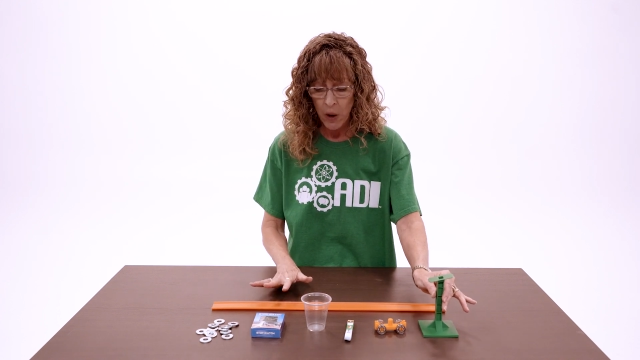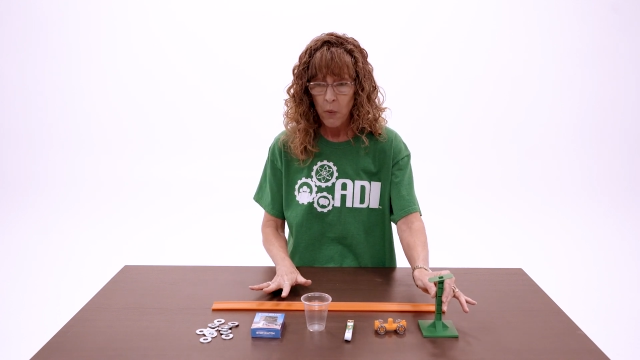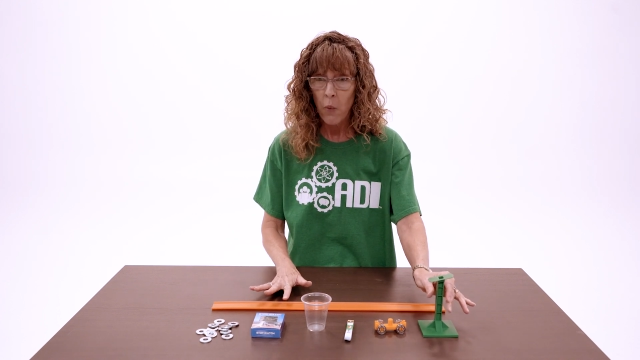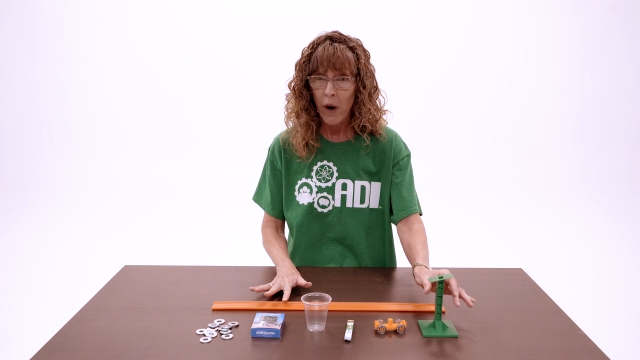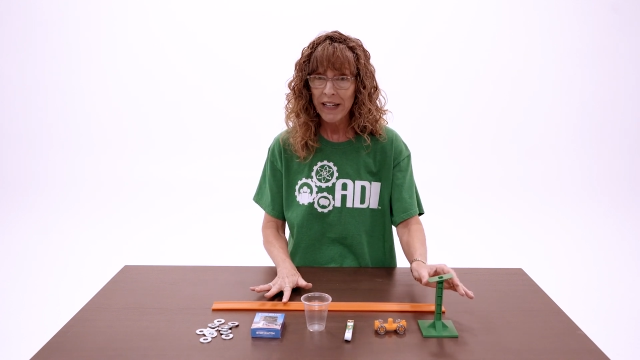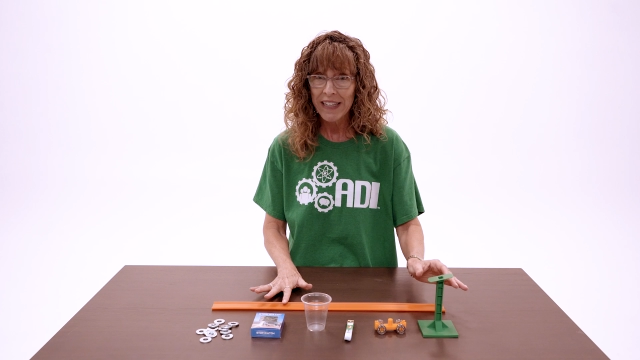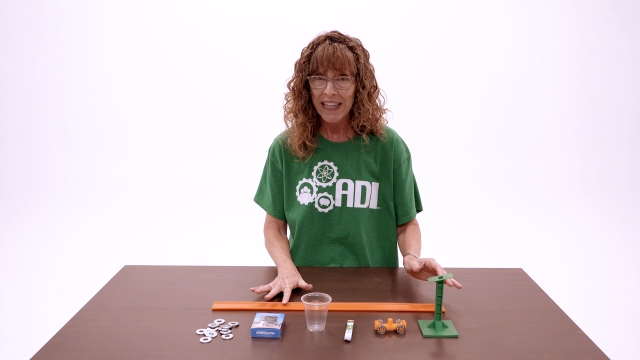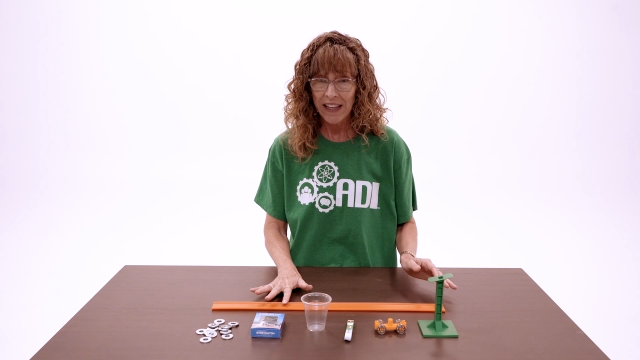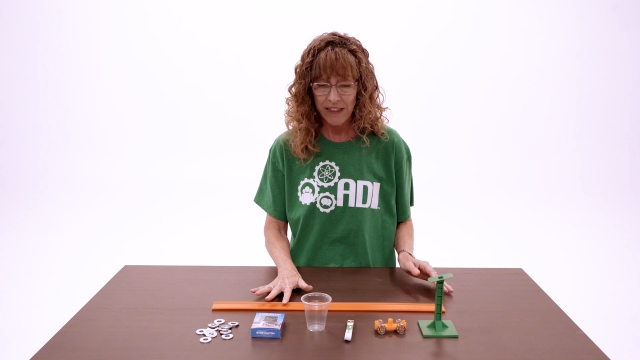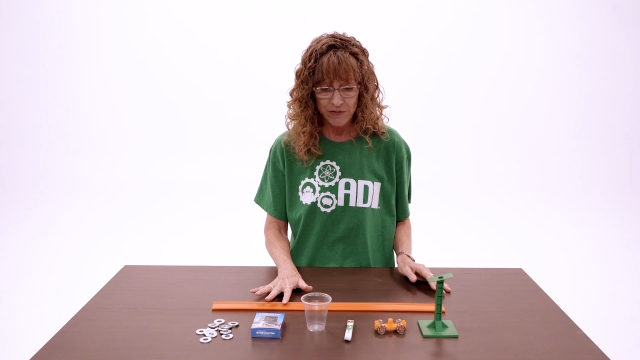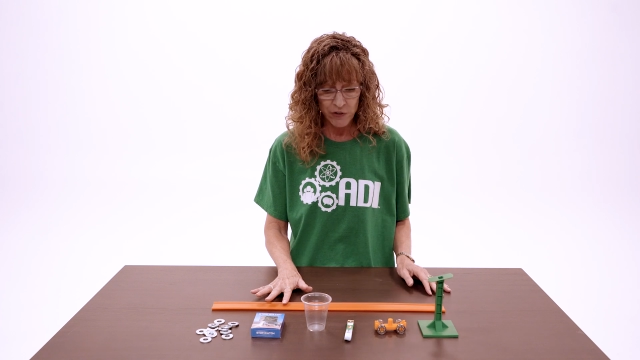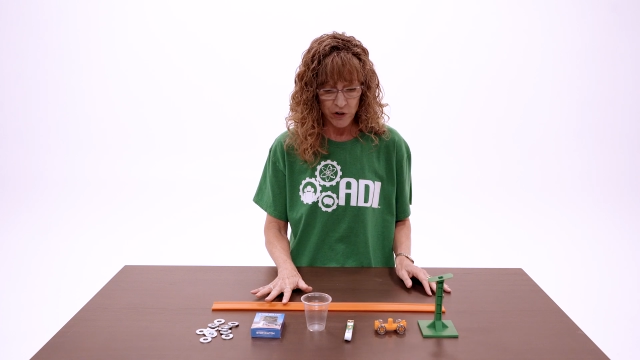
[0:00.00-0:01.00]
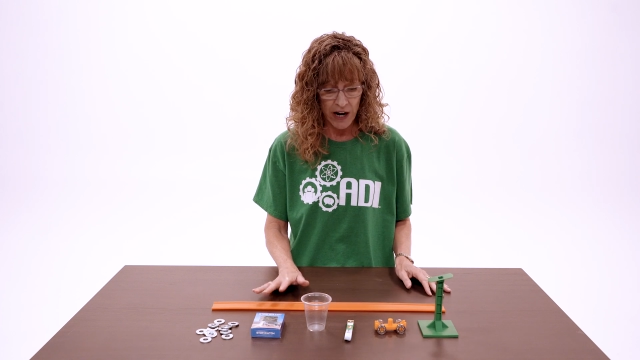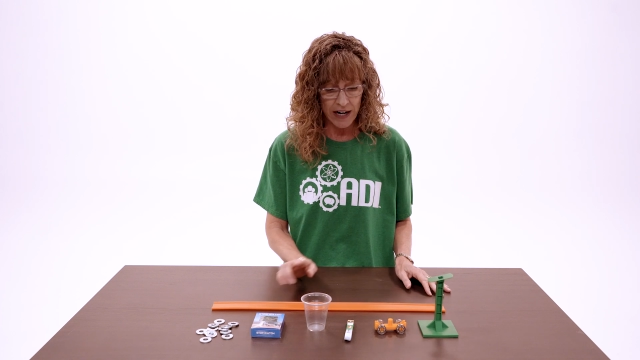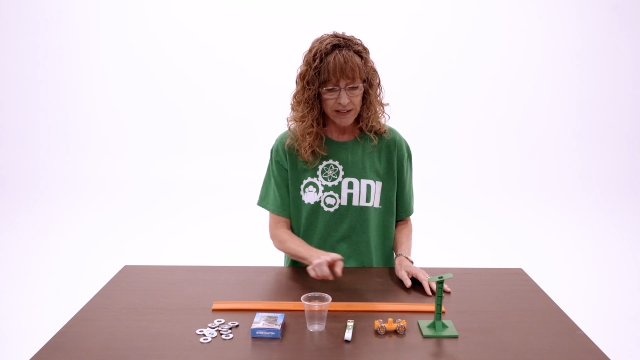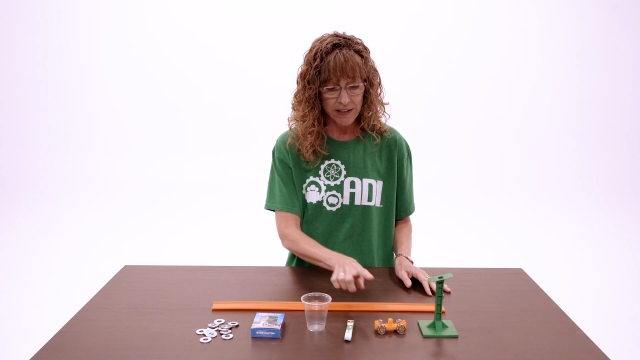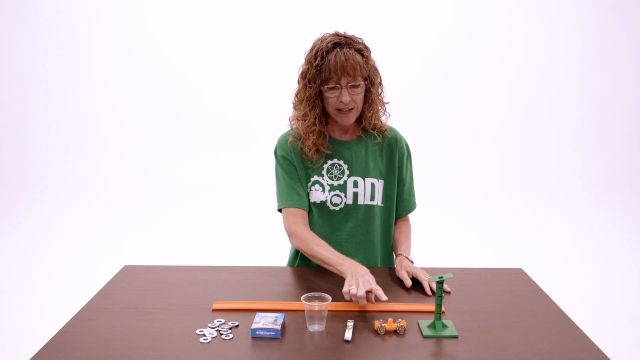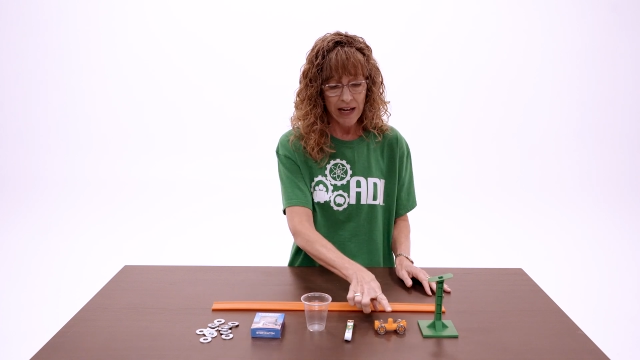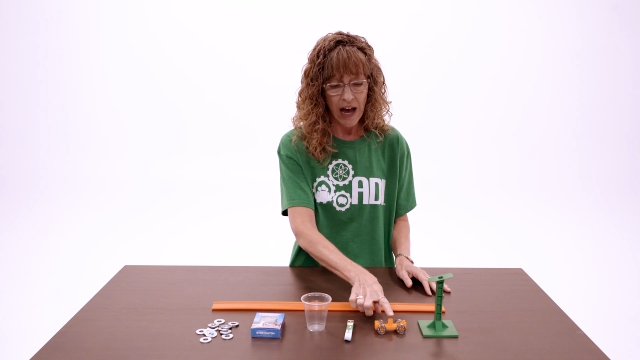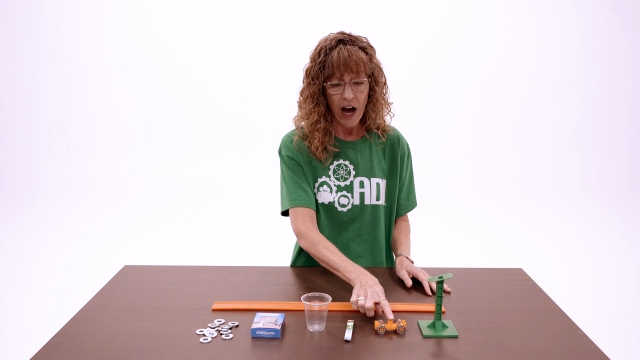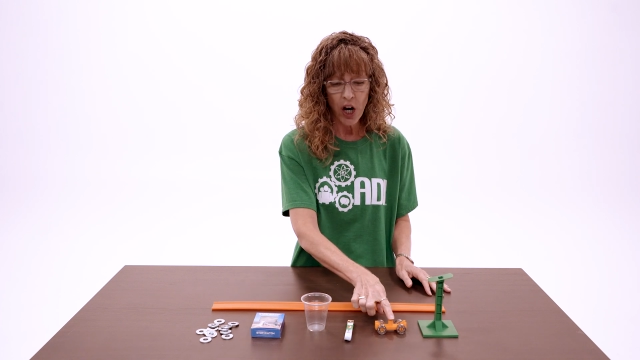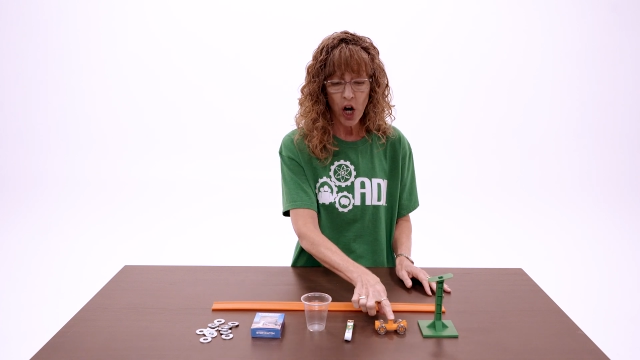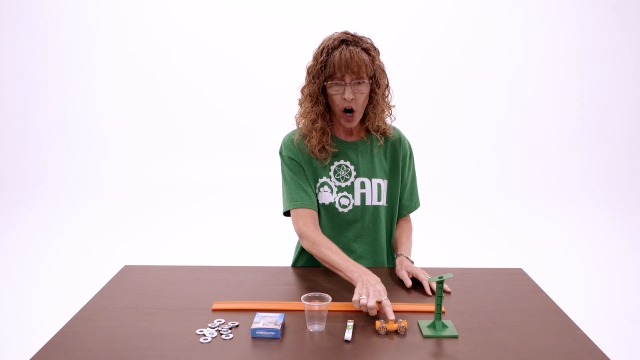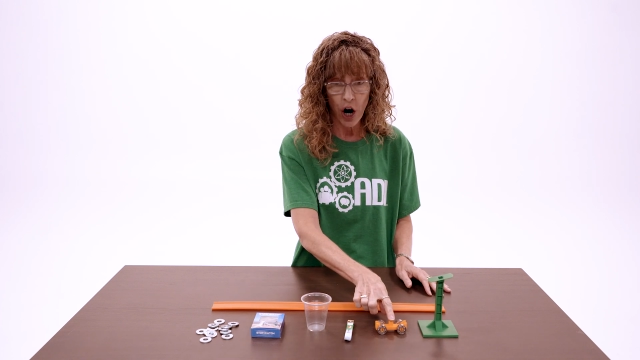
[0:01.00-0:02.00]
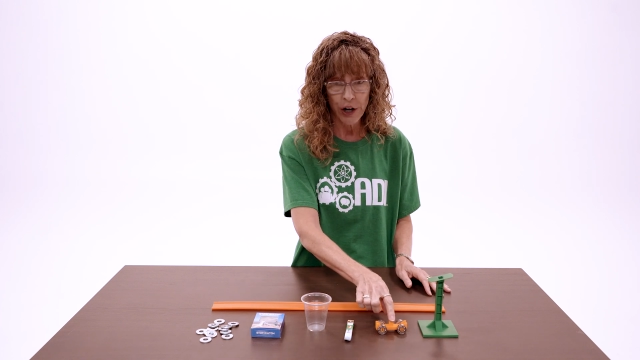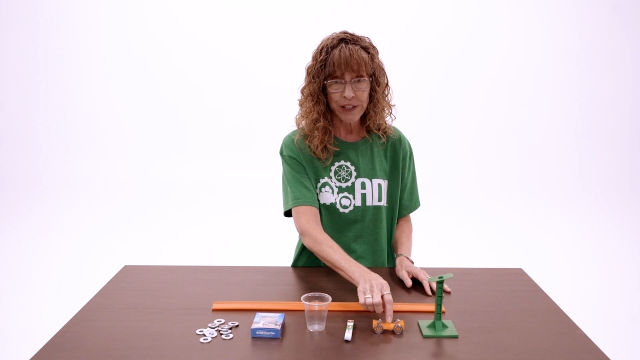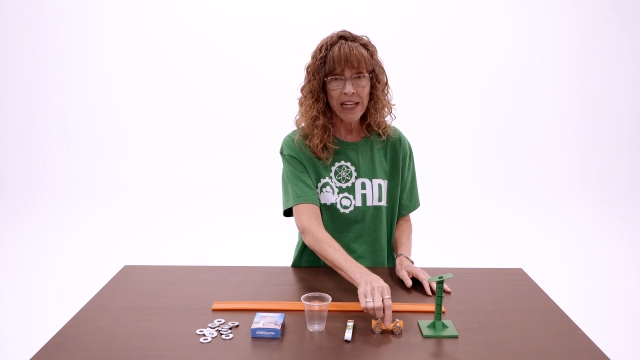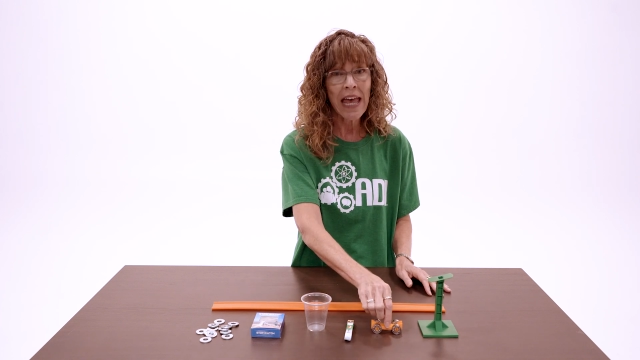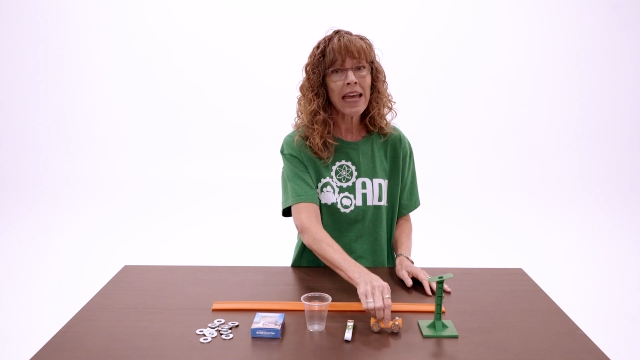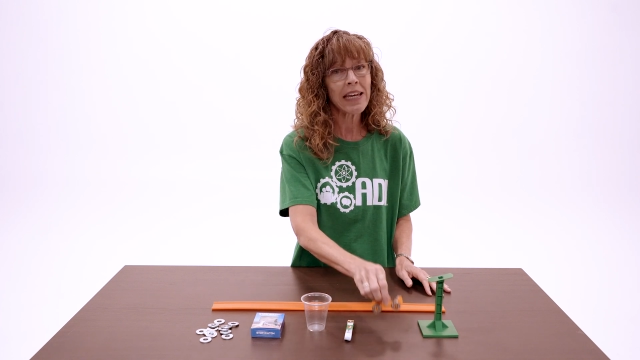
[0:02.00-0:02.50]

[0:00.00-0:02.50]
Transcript: 1 length of track, a cart.